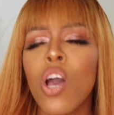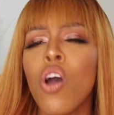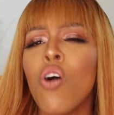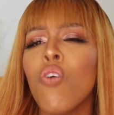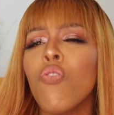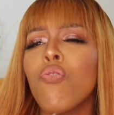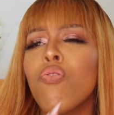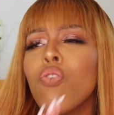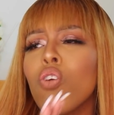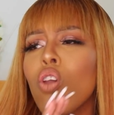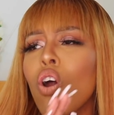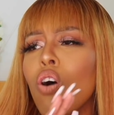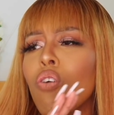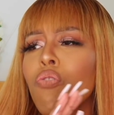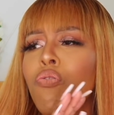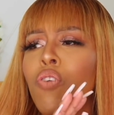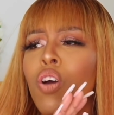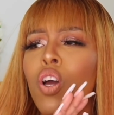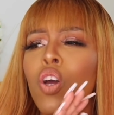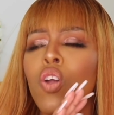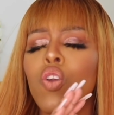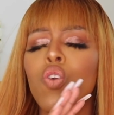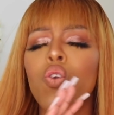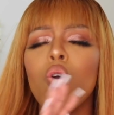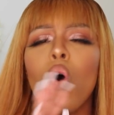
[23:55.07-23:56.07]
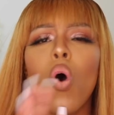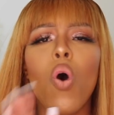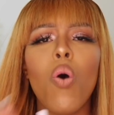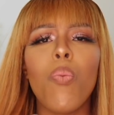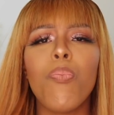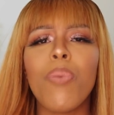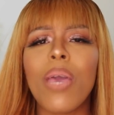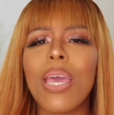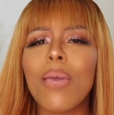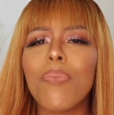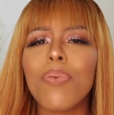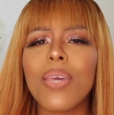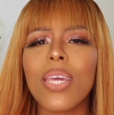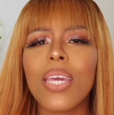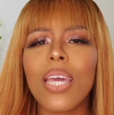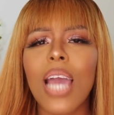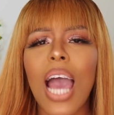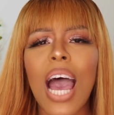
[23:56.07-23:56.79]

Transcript: full of, no baby,